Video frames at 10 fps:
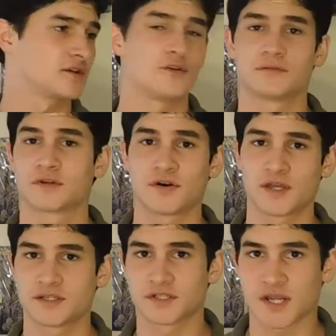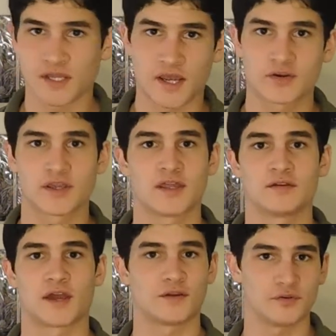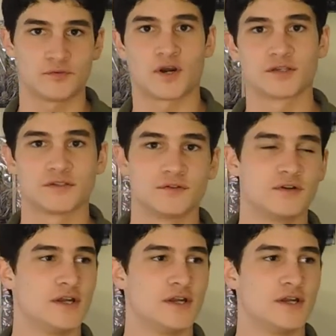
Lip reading: Go ahead and check it out again. I know you want to.